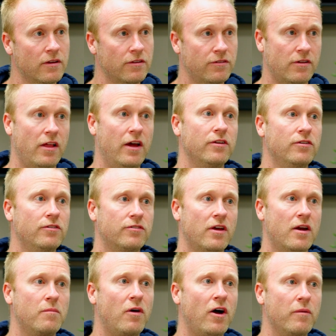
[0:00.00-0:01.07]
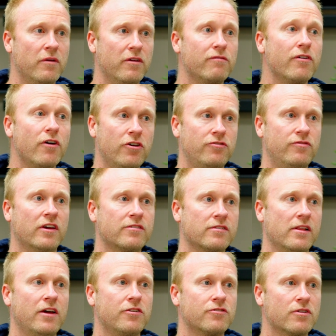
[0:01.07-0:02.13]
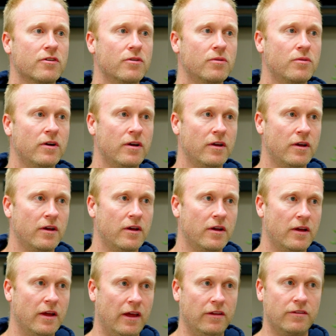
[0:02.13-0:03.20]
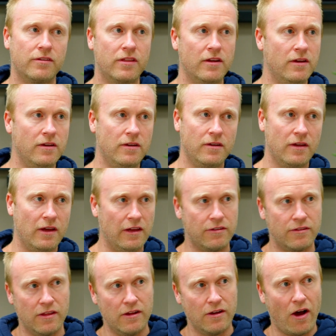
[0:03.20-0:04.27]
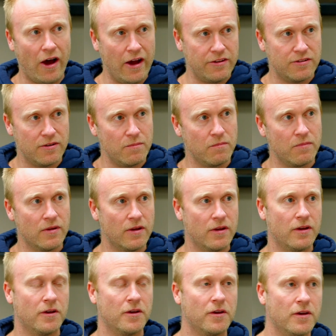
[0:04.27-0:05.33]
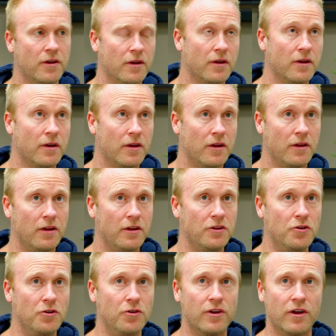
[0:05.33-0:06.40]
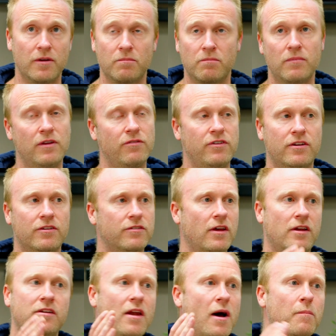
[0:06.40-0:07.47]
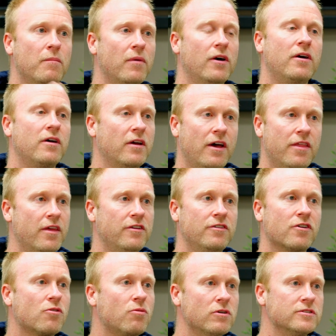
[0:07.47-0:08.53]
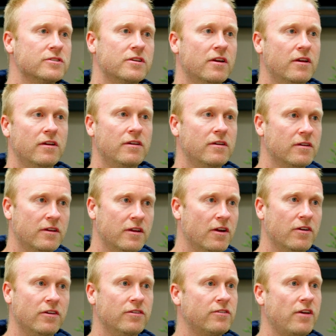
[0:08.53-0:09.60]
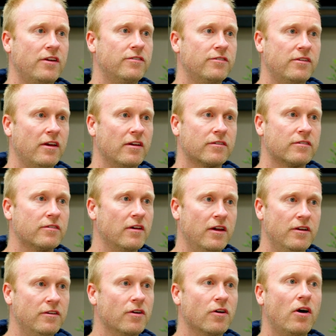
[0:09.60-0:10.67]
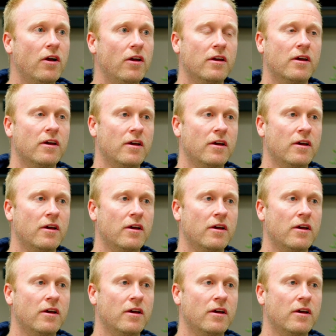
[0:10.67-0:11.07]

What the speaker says: So like you said, it might be first fix electrical is the item. Unit, if you just said number, and then your quantity, you say 6 and you go,